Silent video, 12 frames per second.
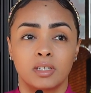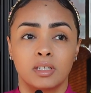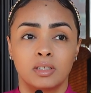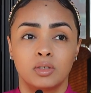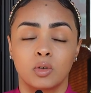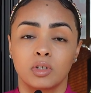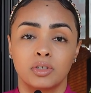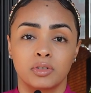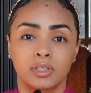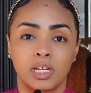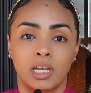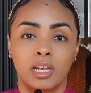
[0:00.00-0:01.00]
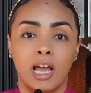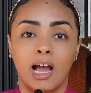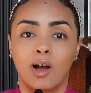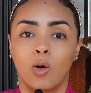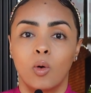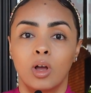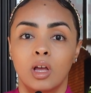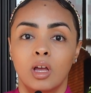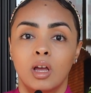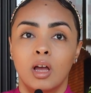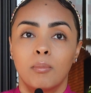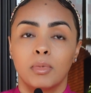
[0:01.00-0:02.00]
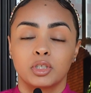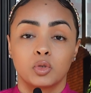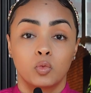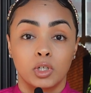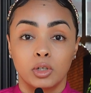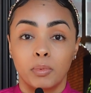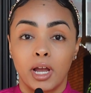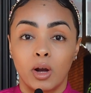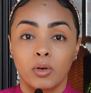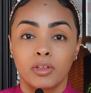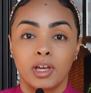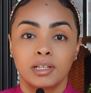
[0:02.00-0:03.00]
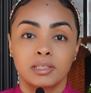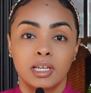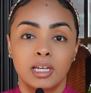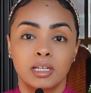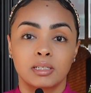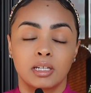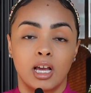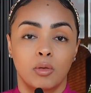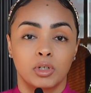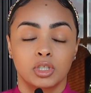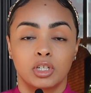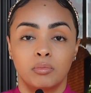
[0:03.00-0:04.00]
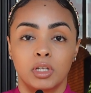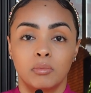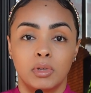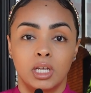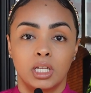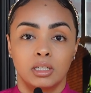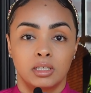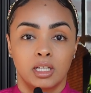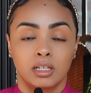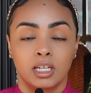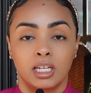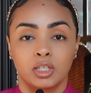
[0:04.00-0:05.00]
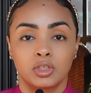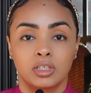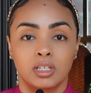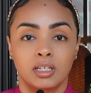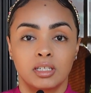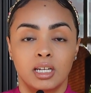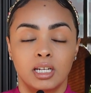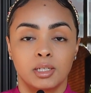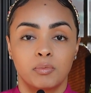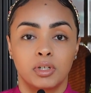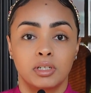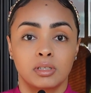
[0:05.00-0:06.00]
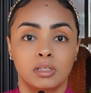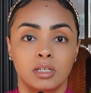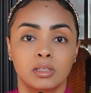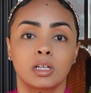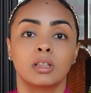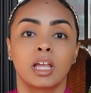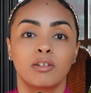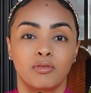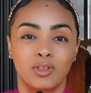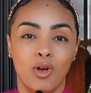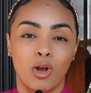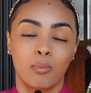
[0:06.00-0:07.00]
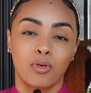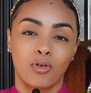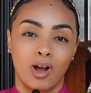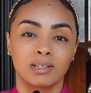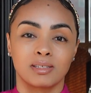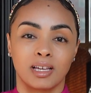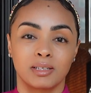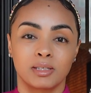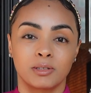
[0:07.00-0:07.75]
don't understand how much willpower that takes and how much commitment and dedication that takes, but it's a lifelong process.